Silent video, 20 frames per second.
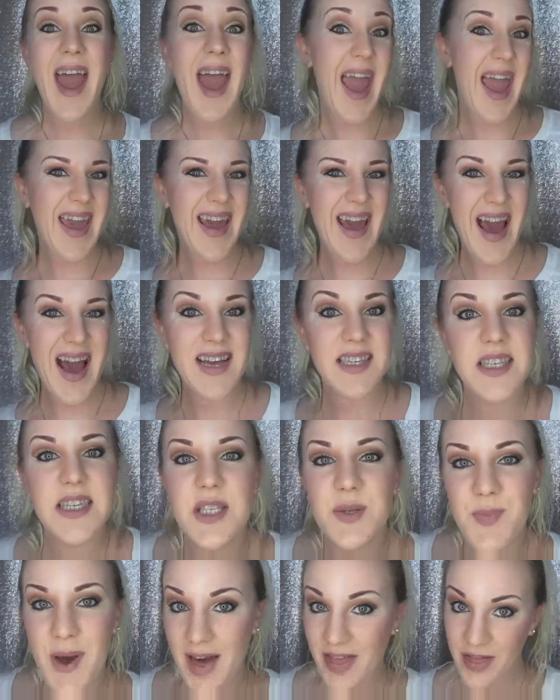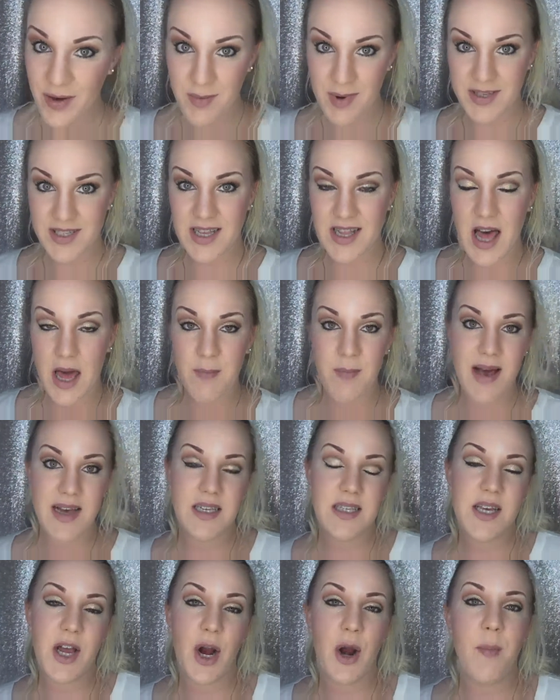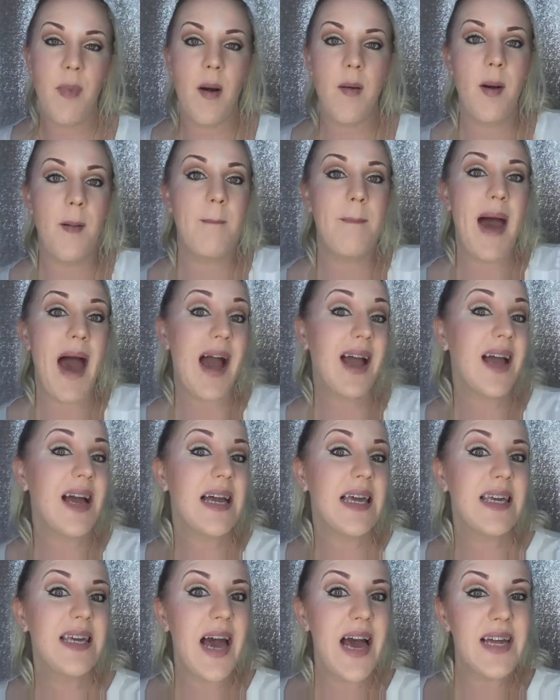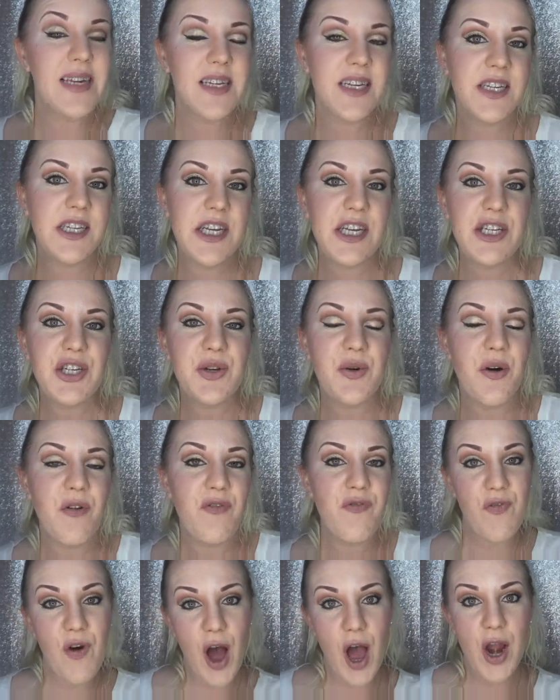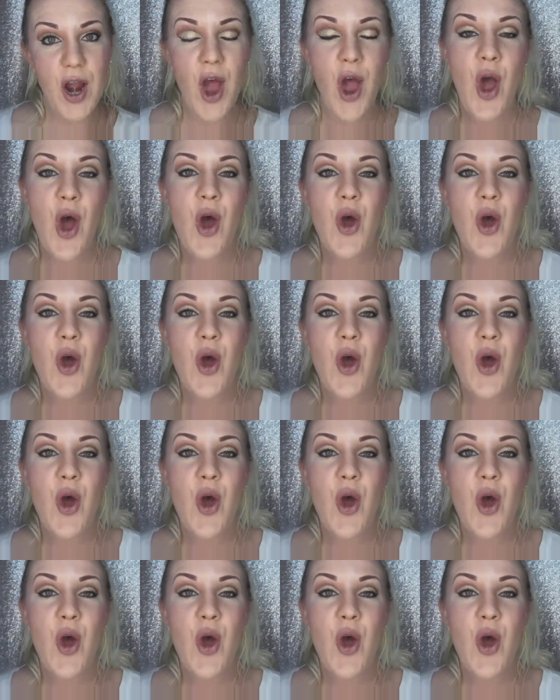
Hey guys, it's Beth the Muscle and Mascara Mama back again to teach you a fun,